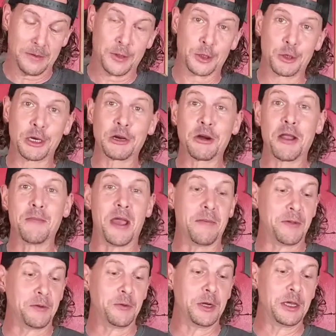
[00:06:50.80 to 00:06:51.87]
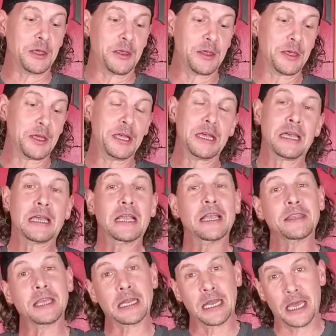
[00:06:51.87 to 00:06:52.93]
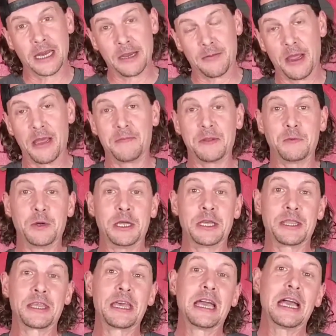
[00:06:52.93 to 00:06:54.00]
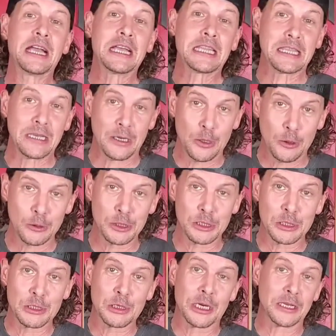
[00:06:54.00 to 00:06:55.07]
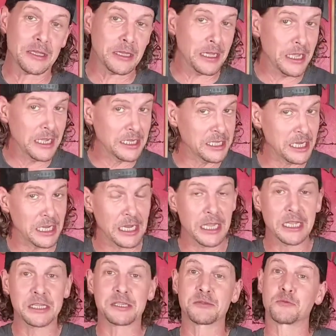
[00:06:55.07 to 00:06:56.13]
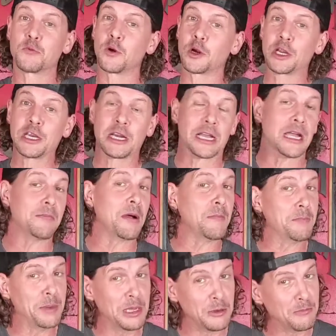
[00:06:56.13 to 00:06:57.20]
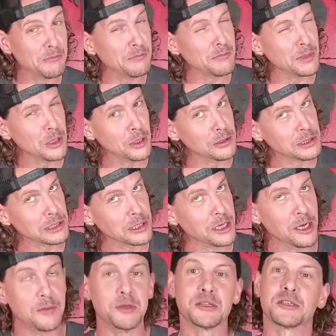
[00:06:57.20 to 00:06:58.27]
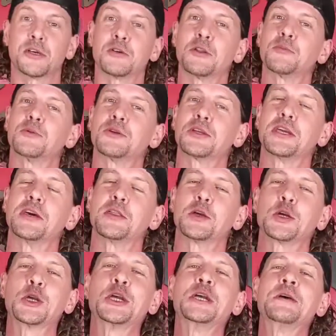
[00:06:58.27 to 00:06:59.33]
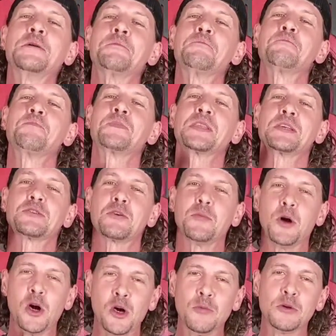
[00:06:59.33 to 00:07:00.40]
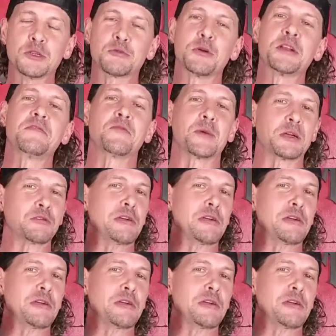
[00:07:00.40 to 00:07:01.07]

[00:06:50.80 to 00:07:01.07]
the trigger I'm happy with, got the light I'm happy with, got the holster, got the SLS working, I got my belt mostly almost totally put together. So I'm almost ready for my